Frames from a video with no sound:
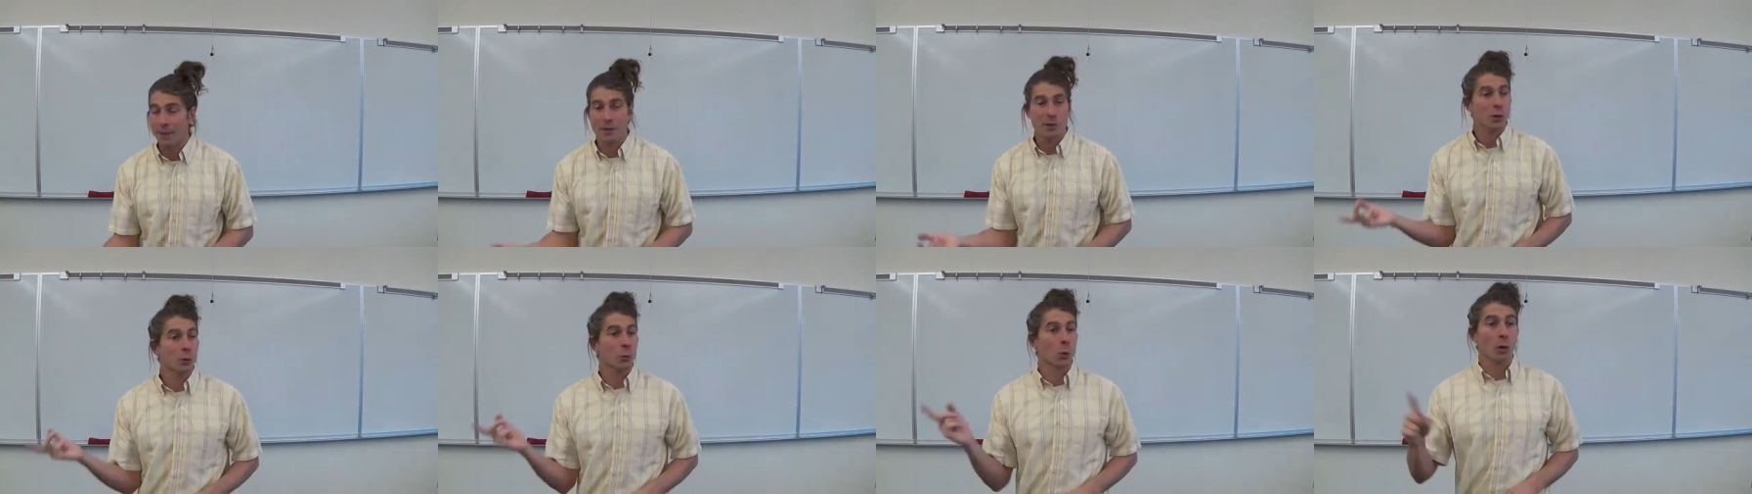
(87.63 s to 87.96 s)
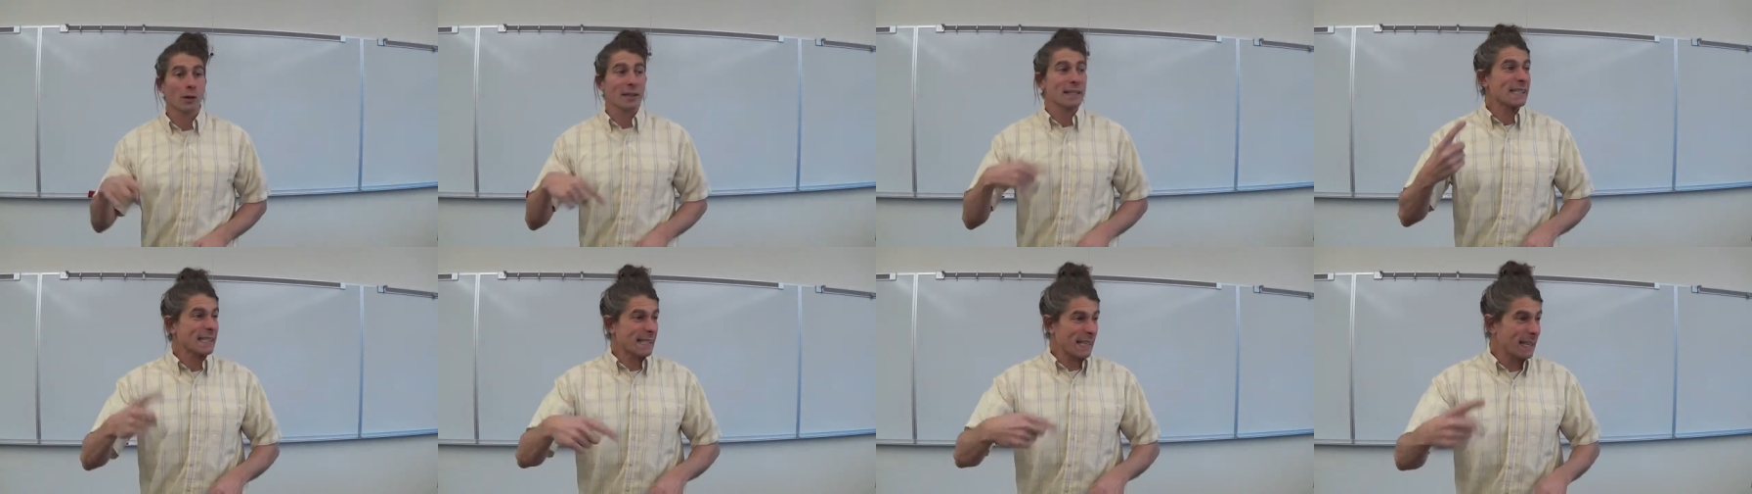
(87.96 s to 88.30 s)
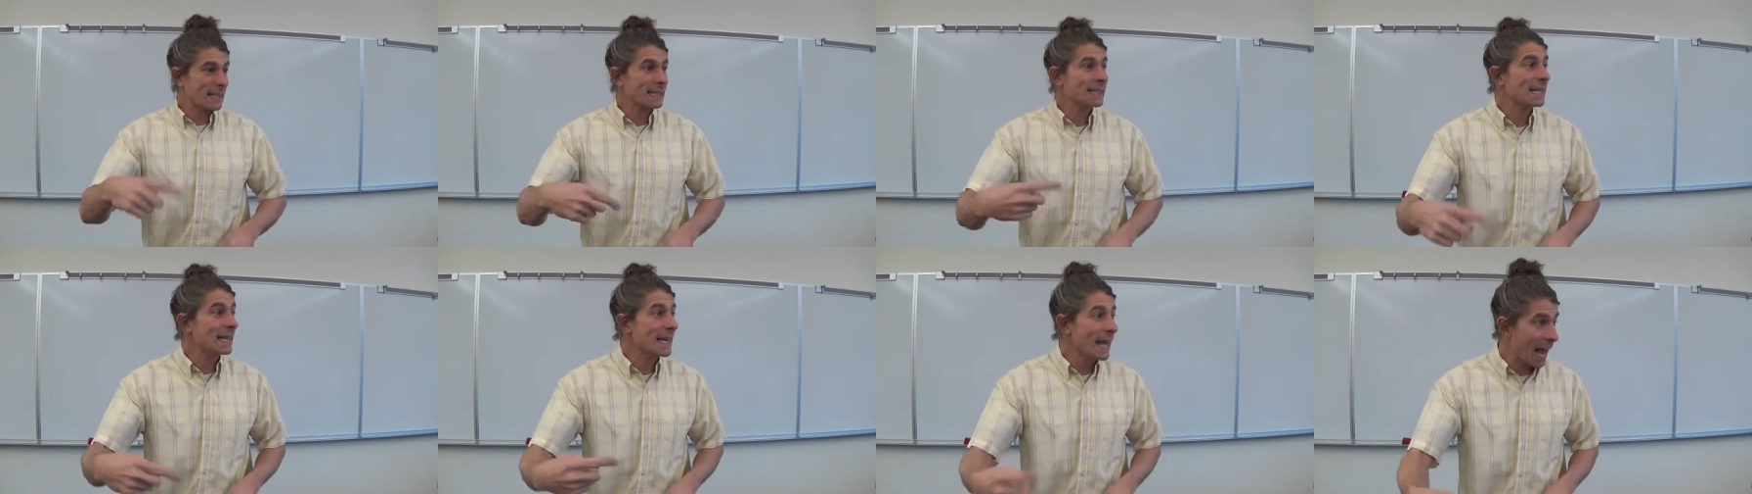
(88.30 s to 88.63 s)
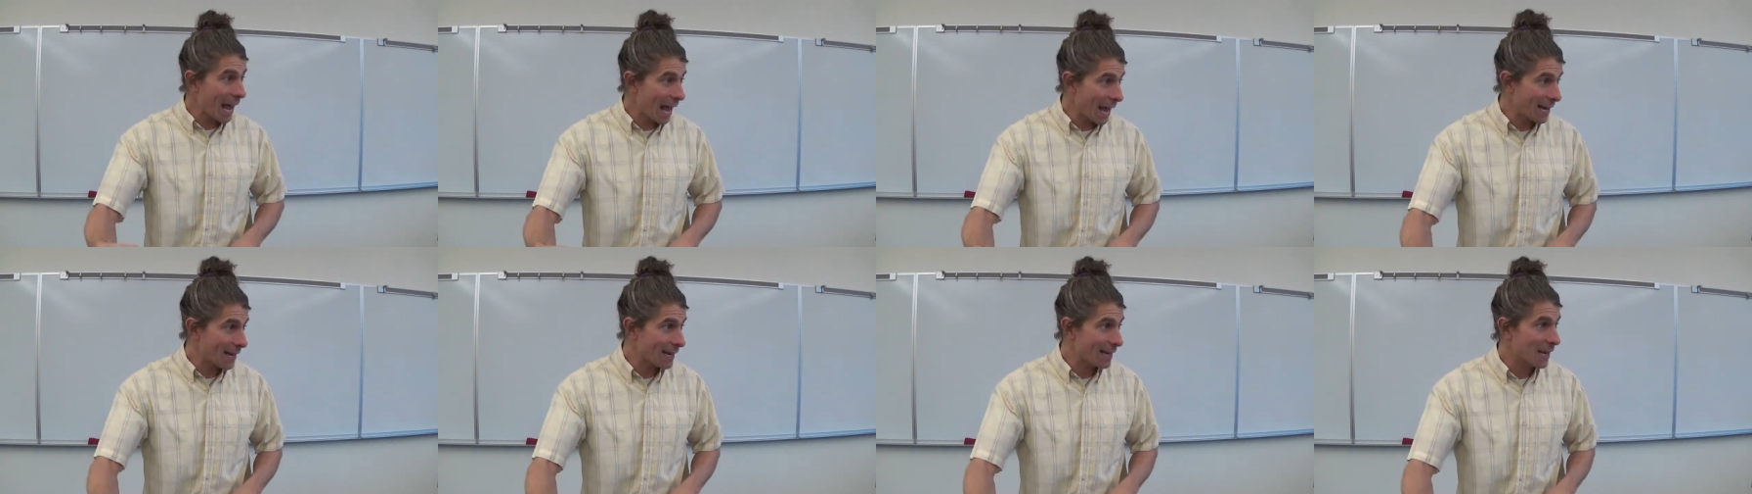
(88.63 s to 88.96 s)
then you roll a six
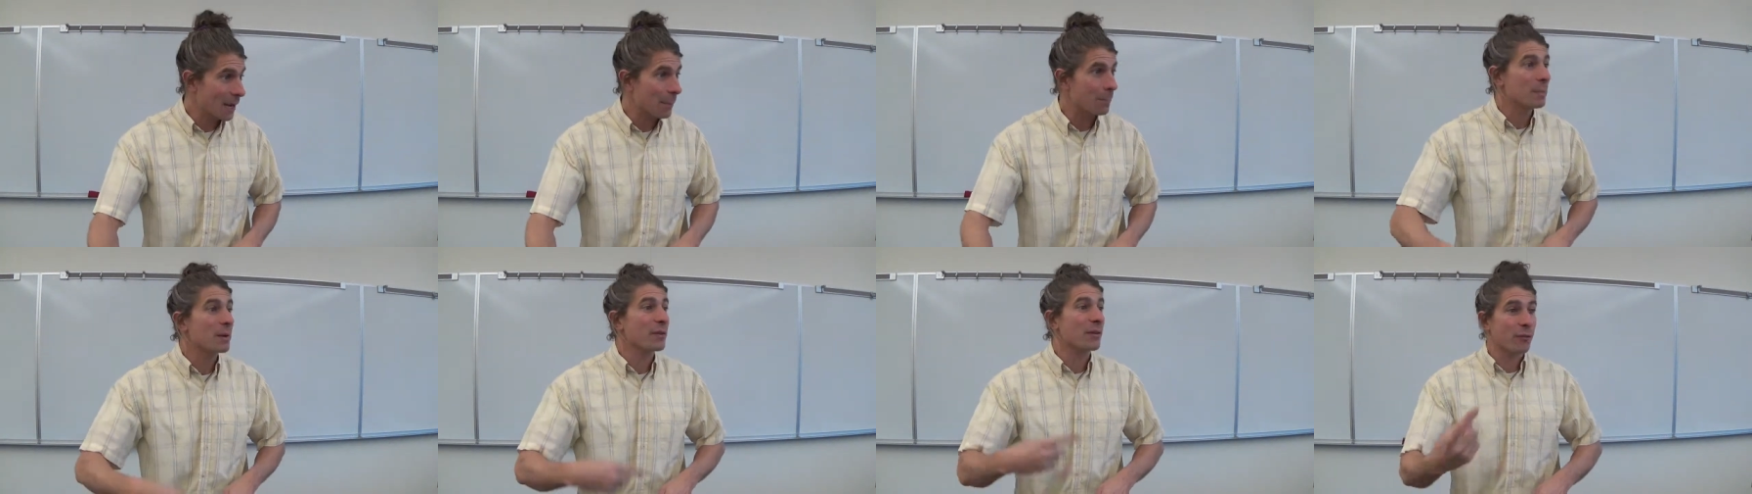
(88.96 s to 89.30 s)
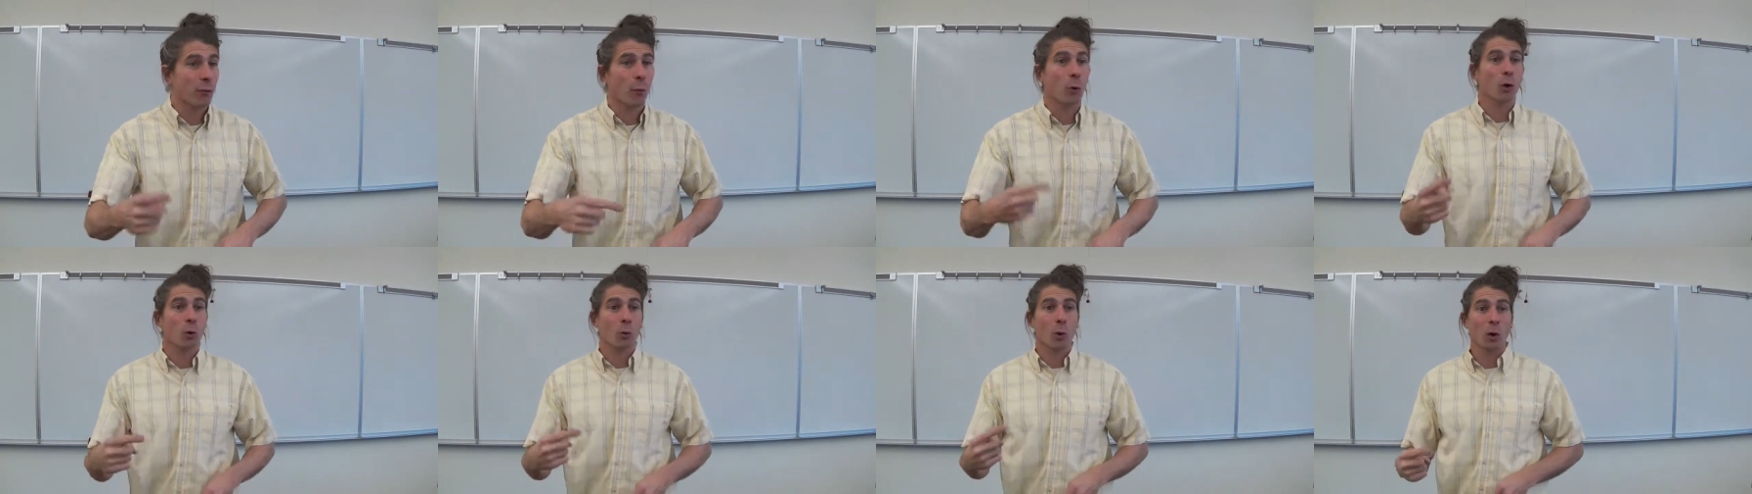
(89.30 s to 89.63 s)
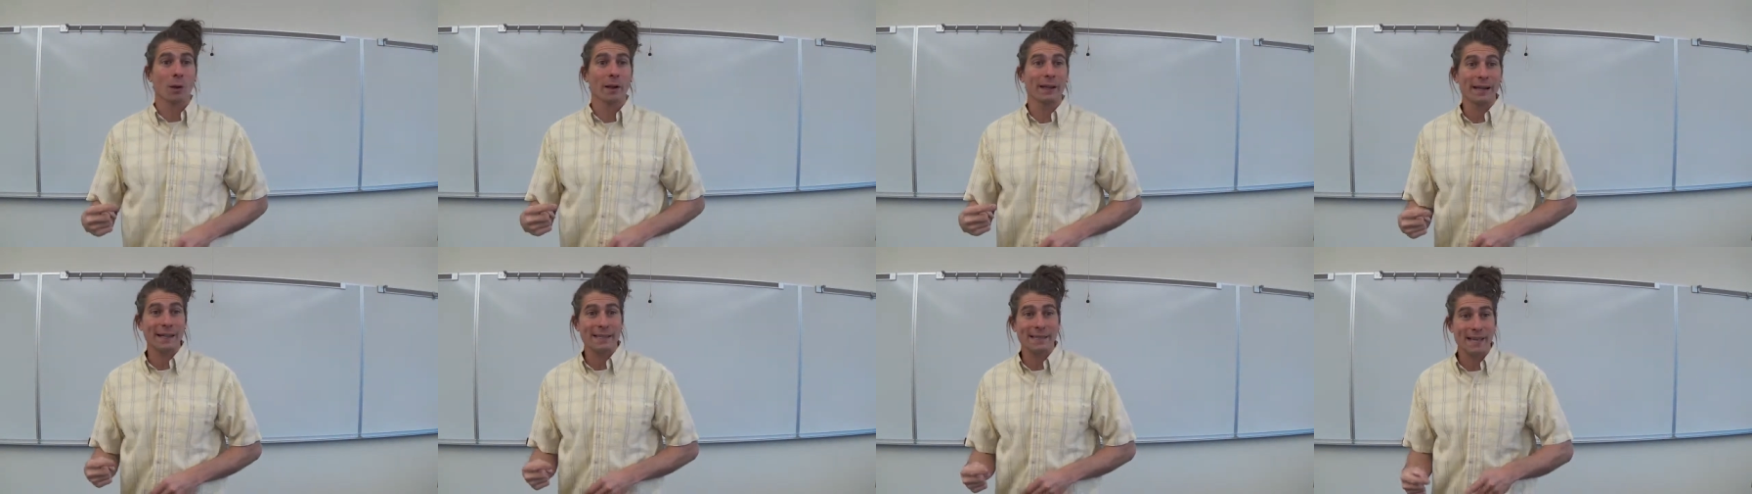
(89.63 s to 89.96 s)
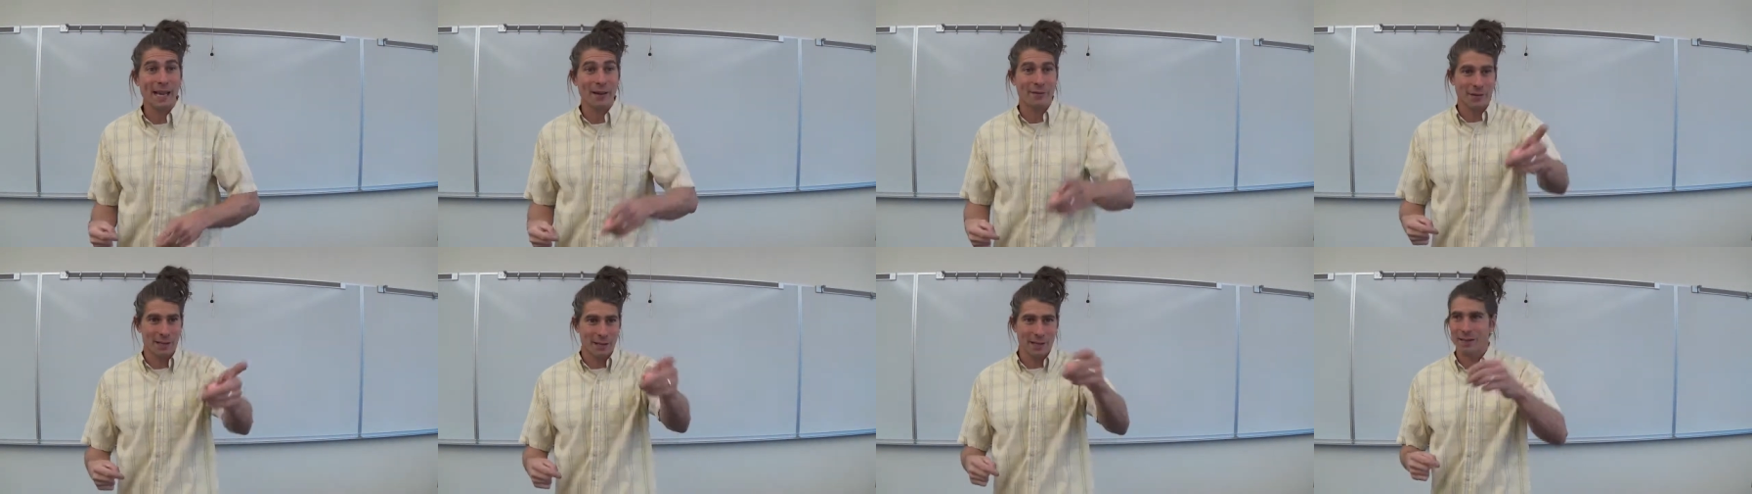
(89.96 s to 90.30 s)
again before rolling a
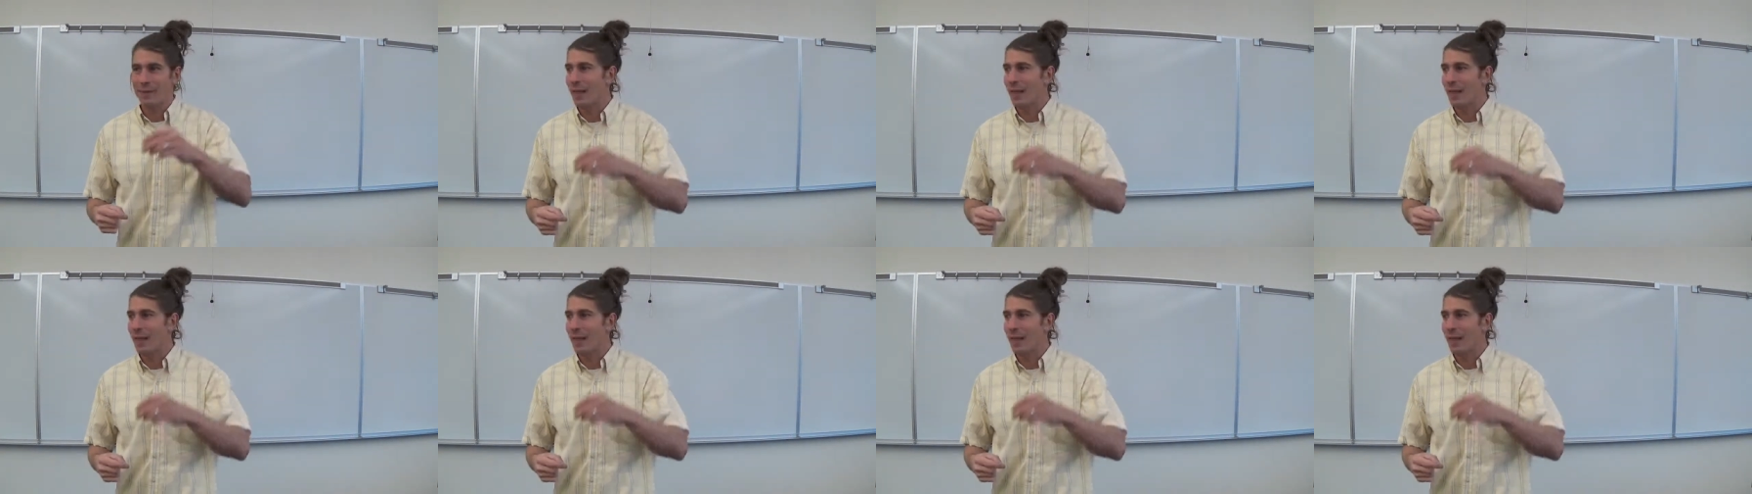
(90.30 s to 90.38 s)
seven,